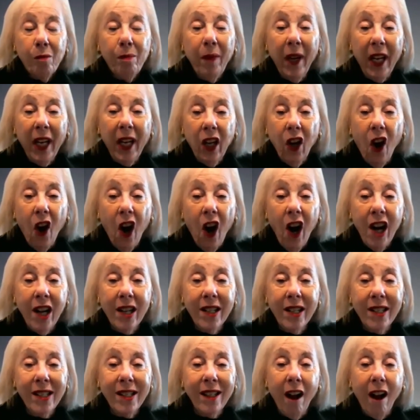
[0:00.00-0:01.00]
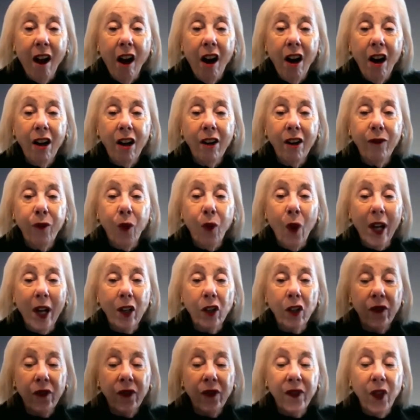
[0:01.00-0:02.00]
because of
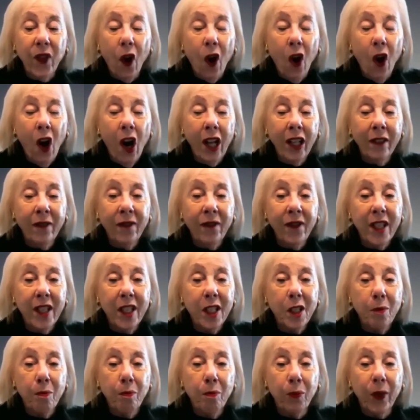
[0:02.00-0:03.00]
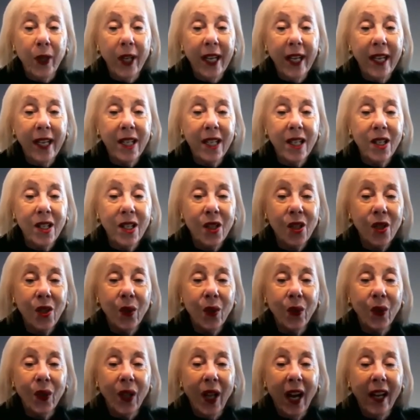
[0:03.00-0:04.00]
what all of this brings
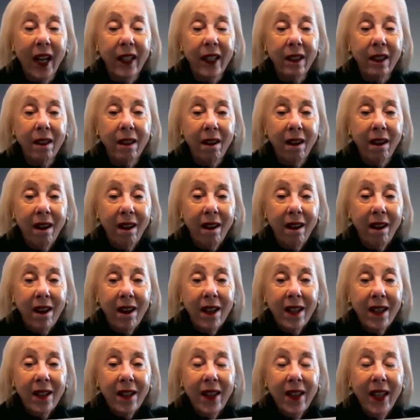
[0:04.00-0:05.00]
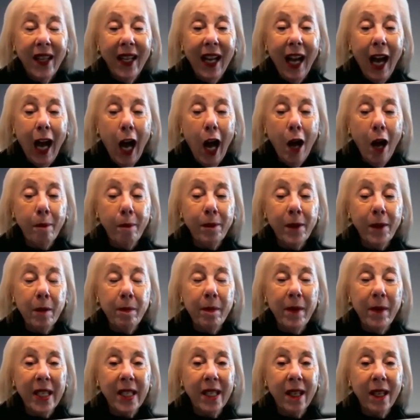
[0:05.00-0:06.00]
to light, the
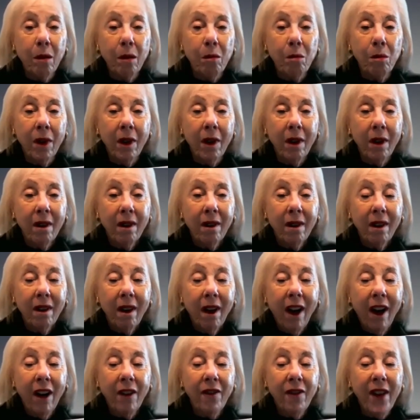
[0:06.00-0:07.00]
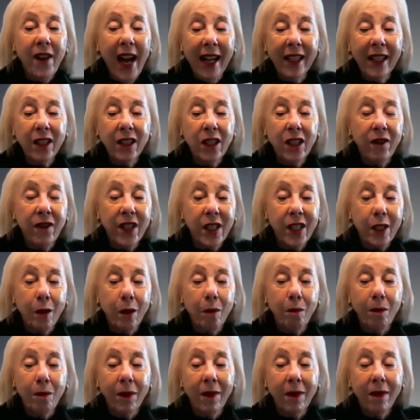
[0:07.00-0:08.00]
optimism of
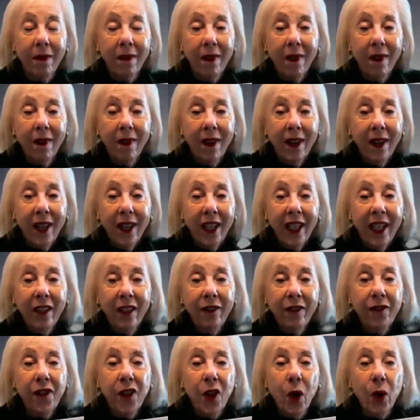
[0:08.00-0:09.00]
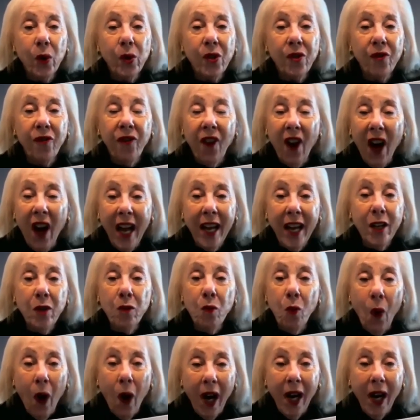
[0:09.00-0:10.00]
activism. If those
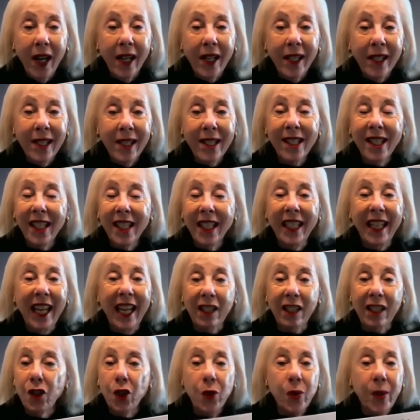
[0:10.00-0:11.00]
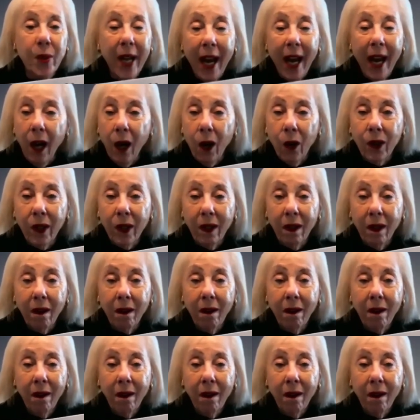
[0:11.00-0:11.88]
fine wines get you down,